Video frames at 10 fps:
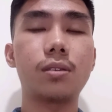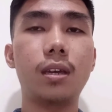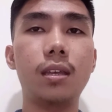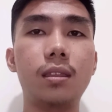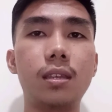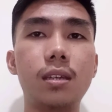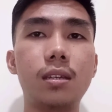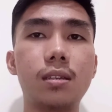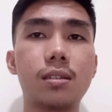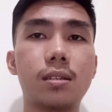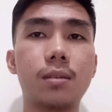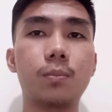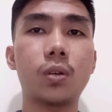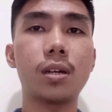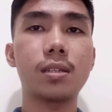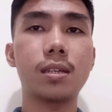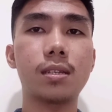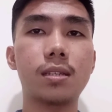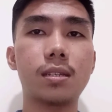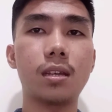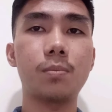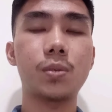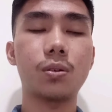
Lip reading: and the process steps